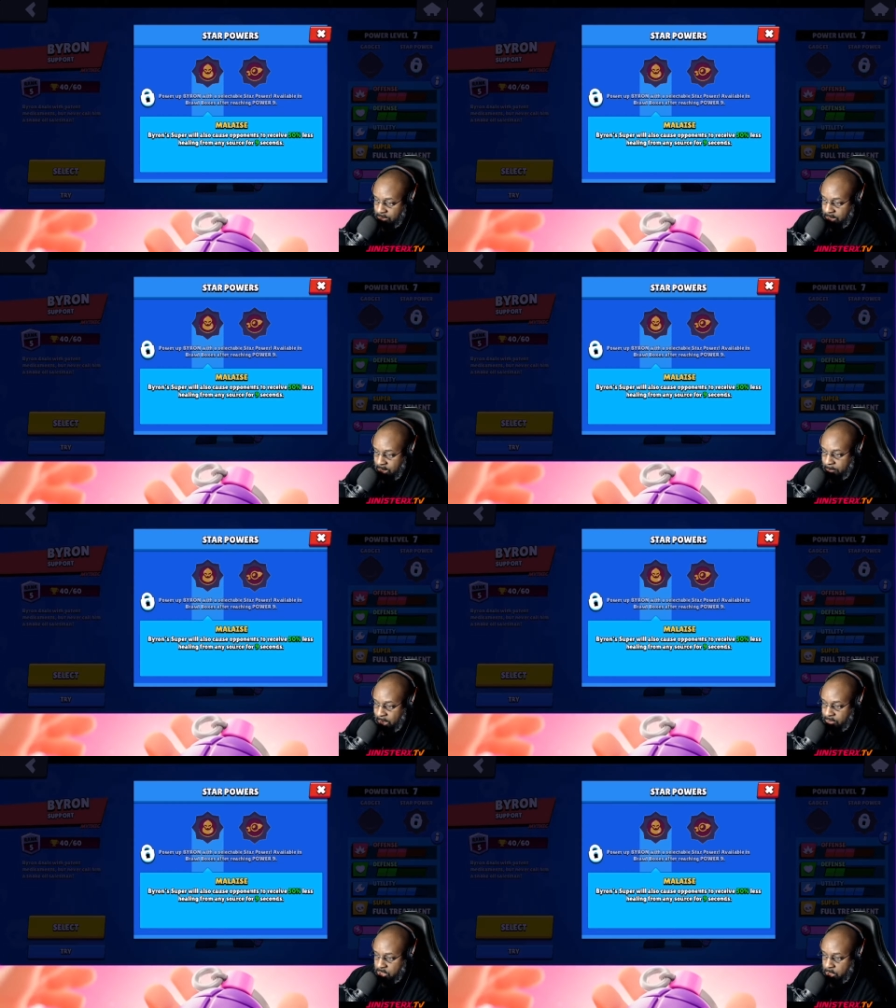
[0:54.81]
Uh,
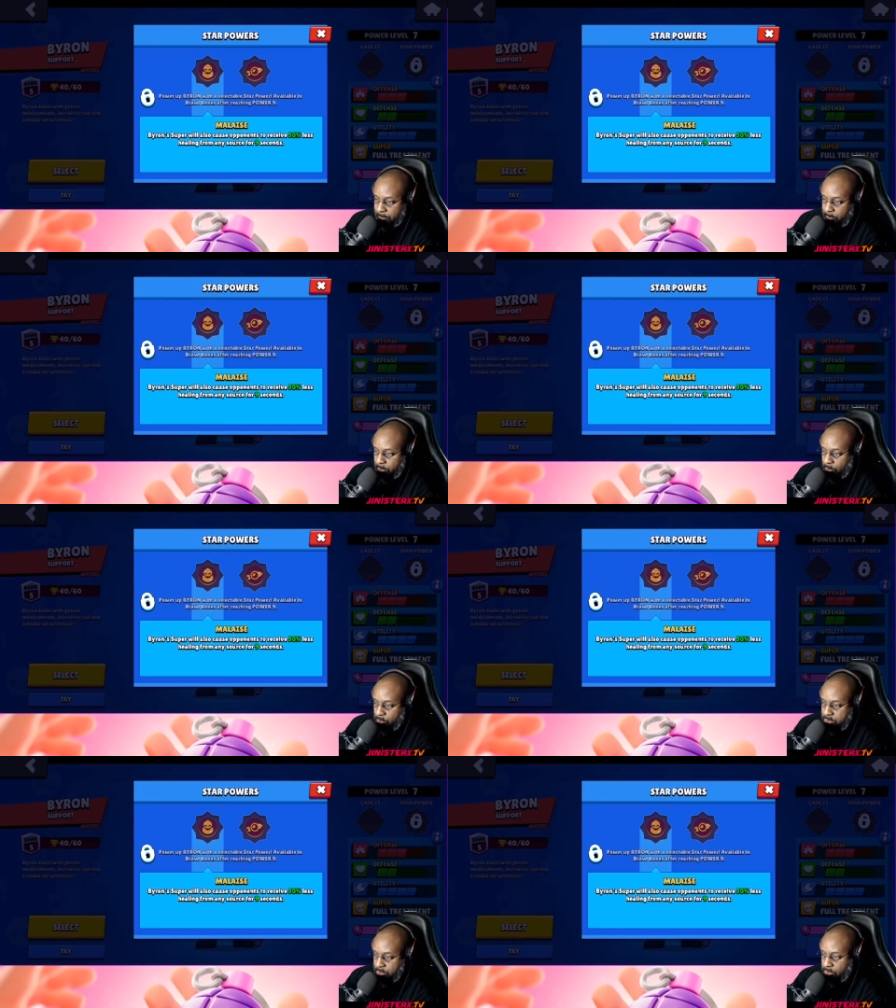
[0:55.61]
Byron Super will
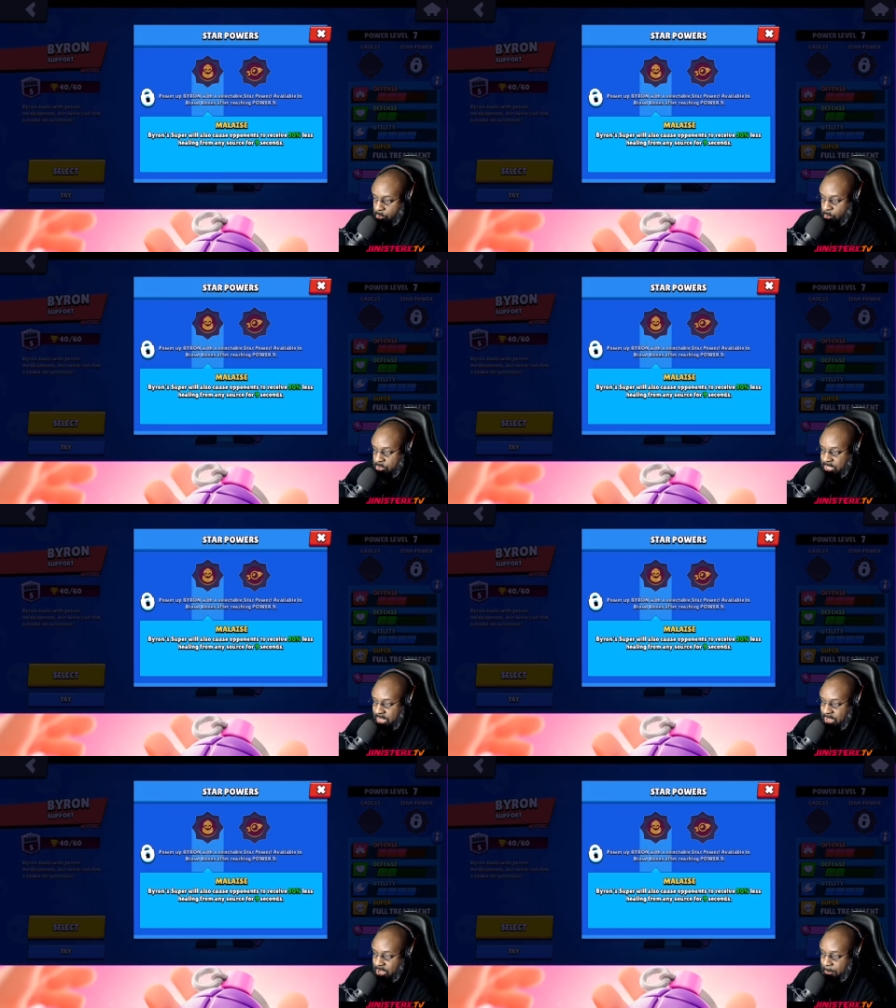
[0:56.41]
also cause
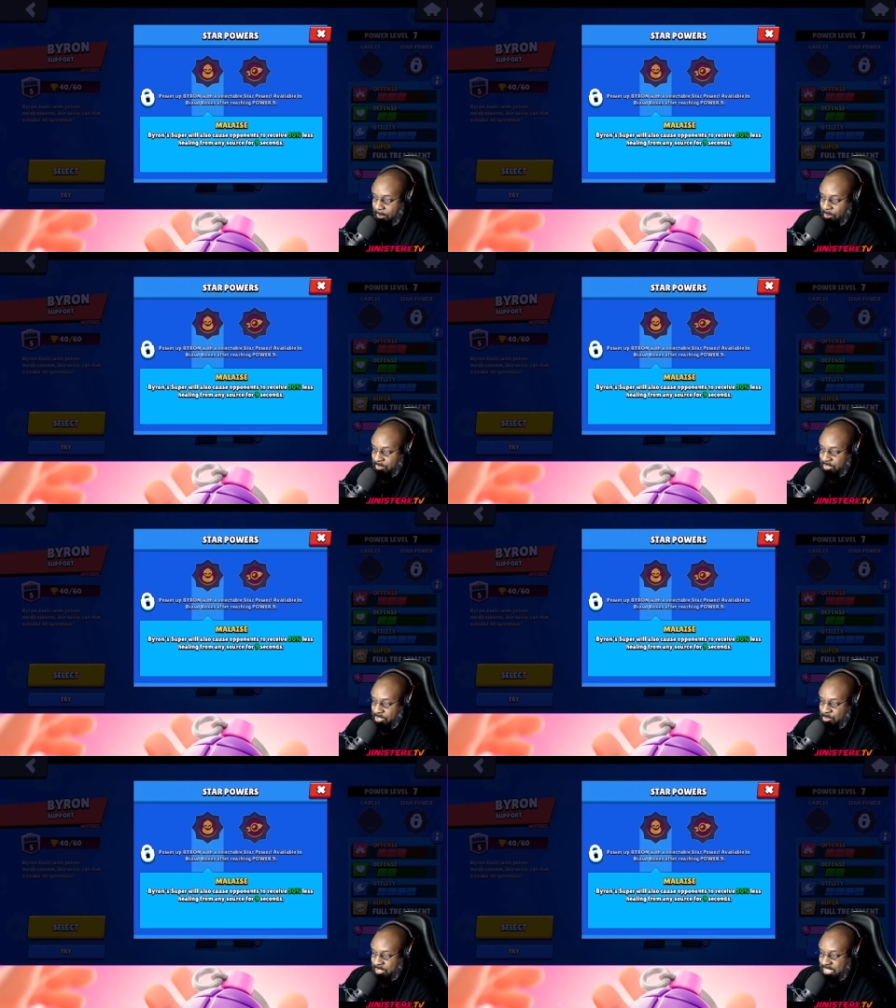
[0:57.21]
opponent
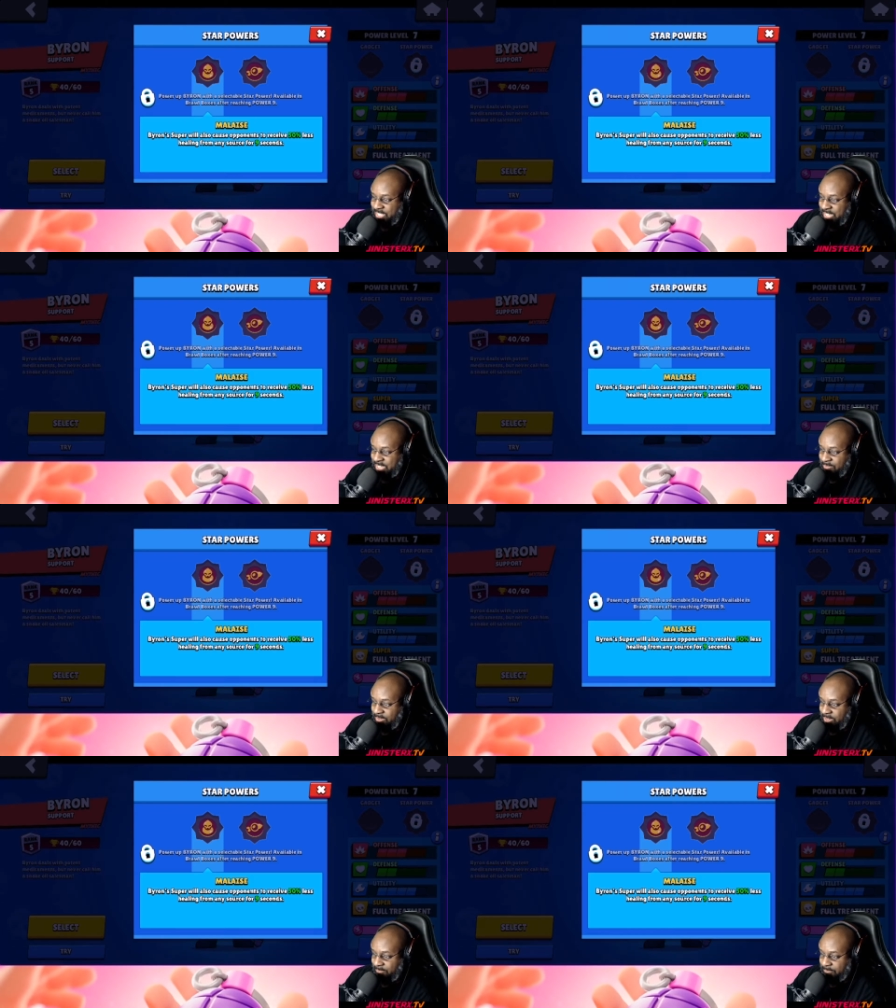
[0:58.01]
to receive
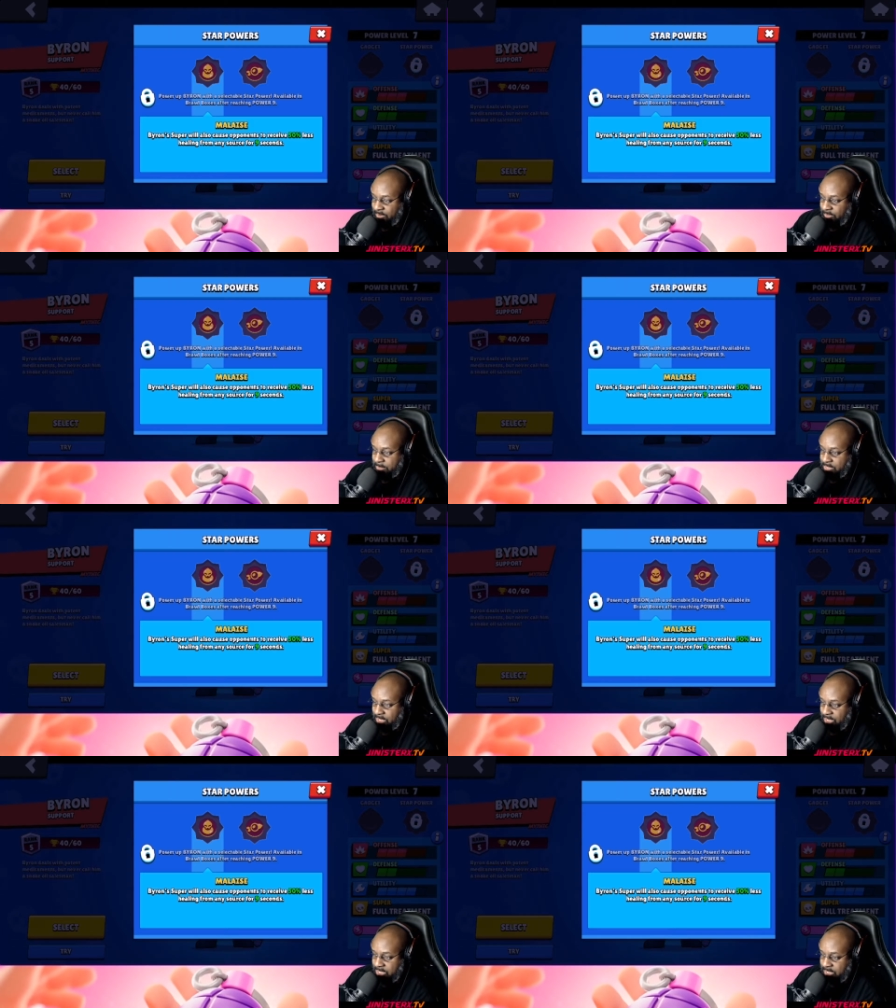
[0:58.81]
50%
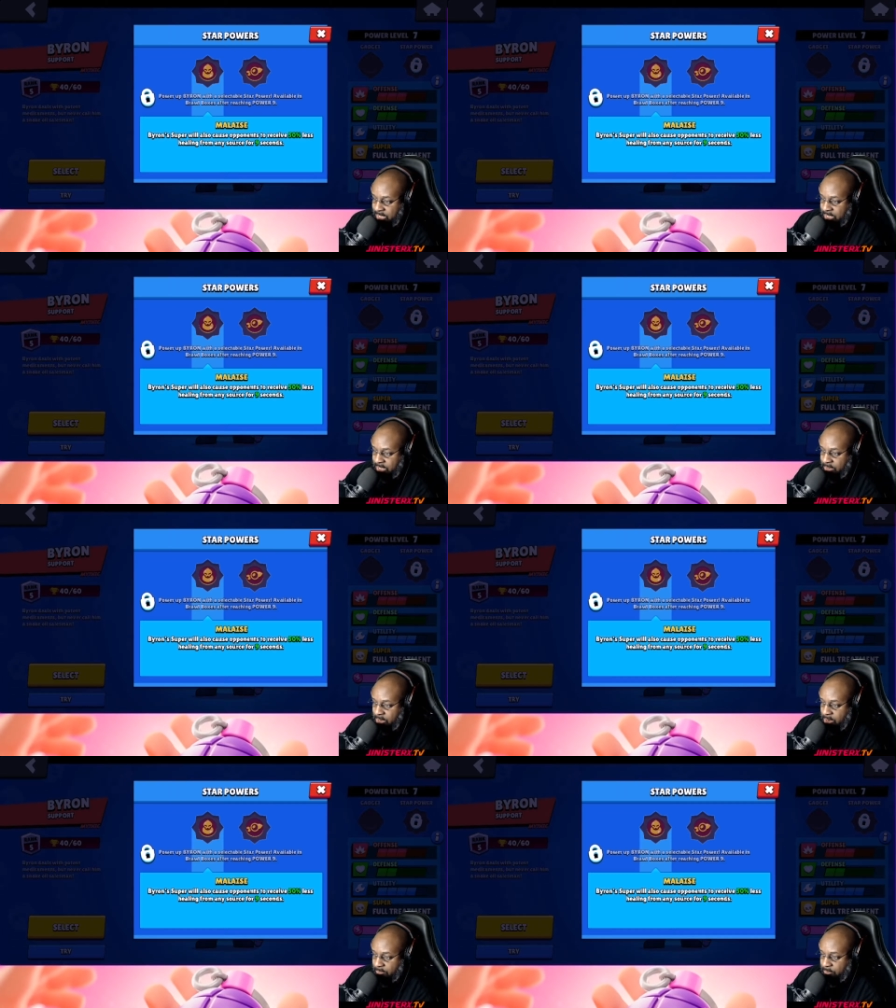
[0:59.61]
less healing
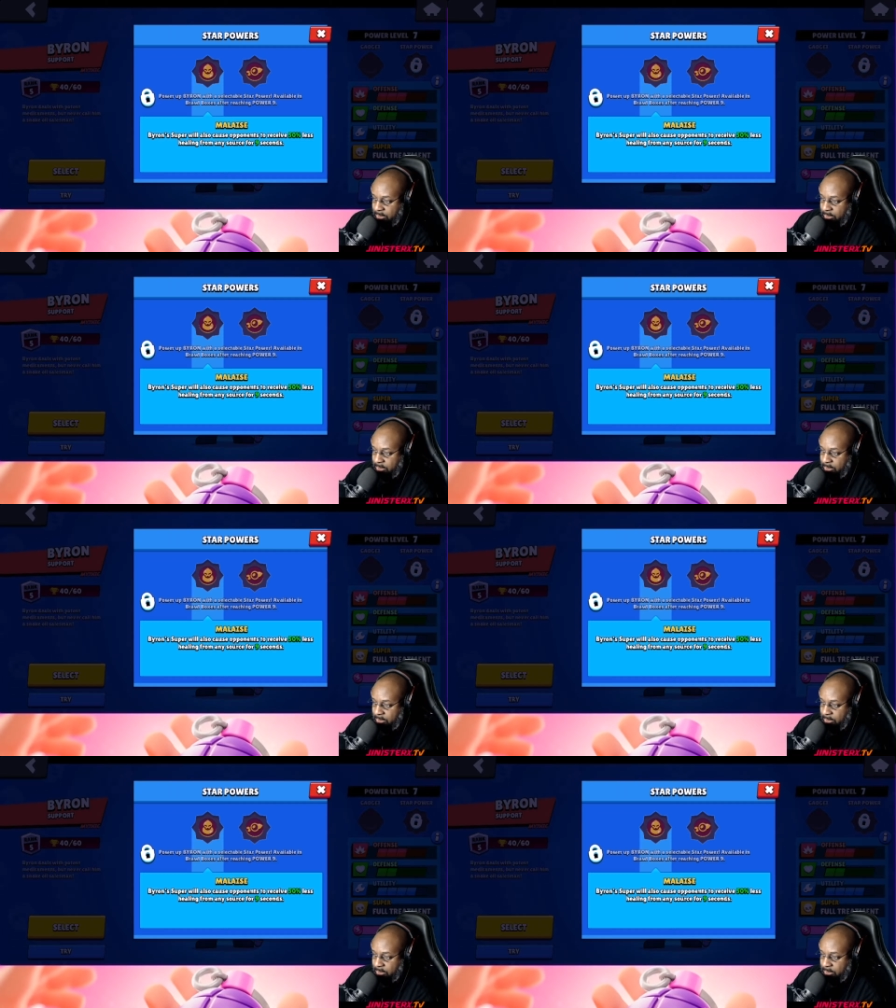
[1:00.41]
from any